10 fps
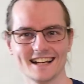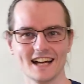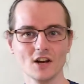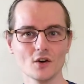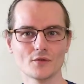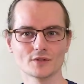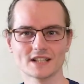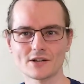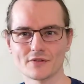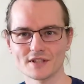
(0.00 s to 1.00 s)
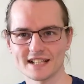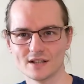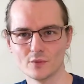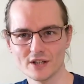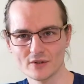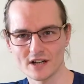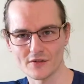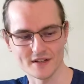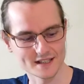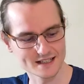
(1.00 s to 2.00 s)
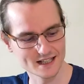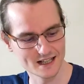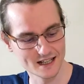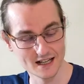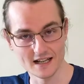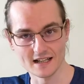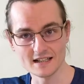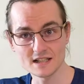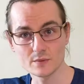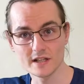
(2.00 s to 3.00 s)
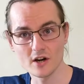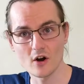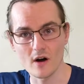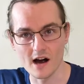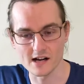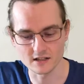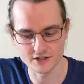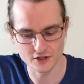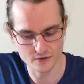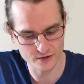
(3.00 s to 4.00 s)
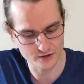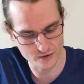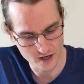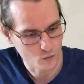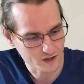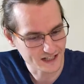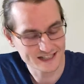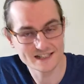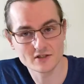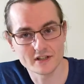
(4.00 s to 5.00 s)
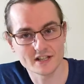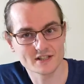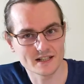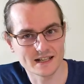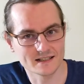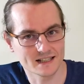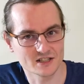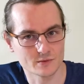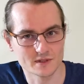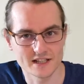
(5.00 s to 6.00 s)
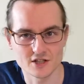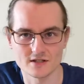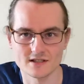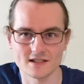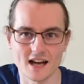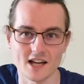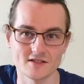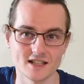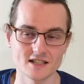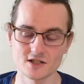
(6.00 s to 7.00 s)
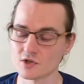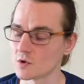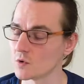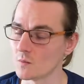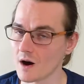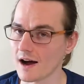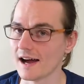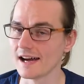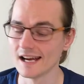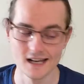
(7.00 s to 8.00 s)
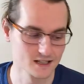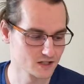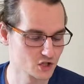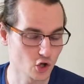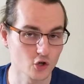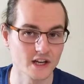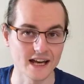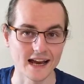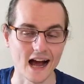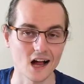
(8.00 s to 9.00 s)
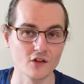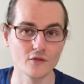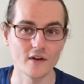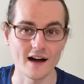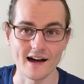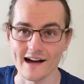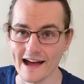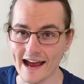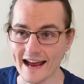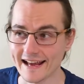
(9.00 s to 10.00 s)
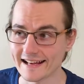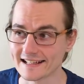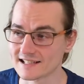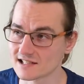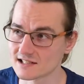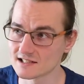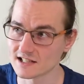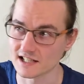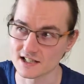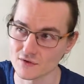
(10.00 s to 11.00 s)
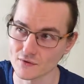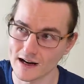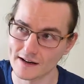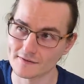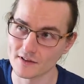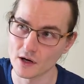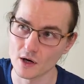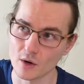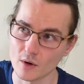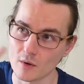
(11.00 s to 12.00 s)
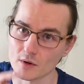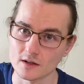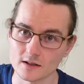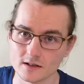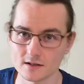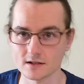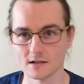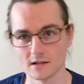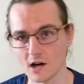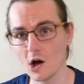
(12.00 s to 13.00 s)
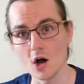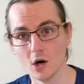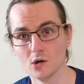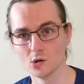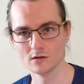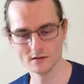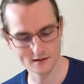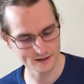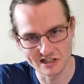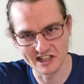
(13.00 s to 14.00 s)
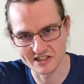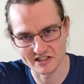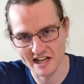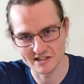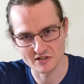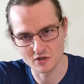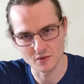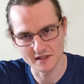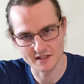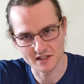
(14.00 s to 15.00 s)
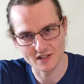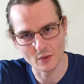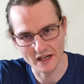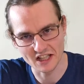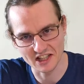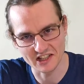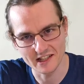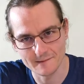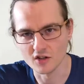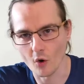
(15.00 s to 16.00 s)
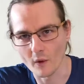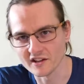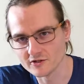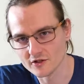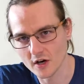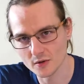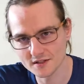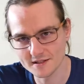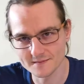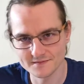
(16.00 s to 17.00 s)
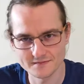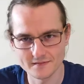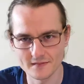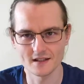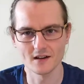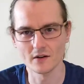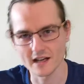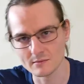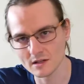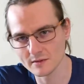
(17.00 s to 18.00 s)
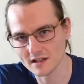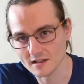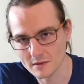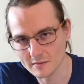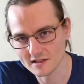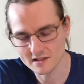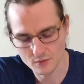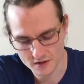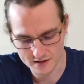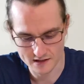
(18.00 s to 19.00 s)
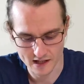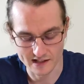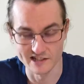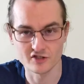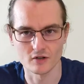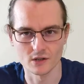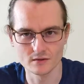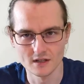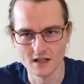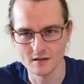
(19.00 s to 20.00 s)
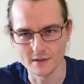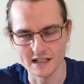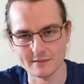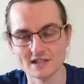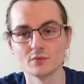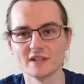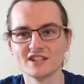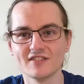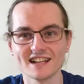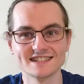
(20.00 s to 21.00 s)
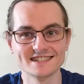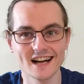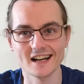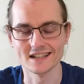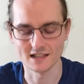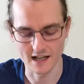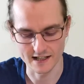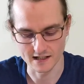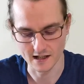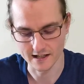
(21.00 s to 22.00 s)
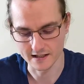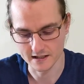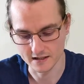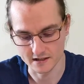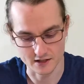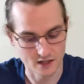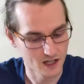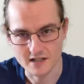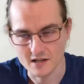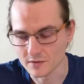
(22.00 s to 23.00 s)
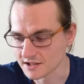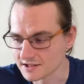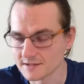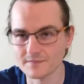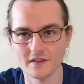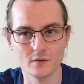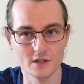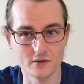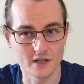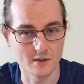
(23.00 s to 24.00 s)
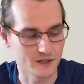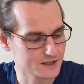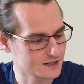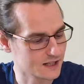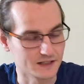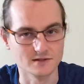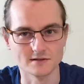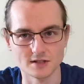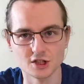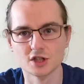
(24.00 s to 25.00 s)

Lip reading: Hello photographers and videographers! In this video I'll show you what accessories and customizations I did to my SONY Alpha a6500. Let's get to it quickly. No intros. Okay, maybe this was an intro. My name is Vít Valenta and I like cameras, video cameras, and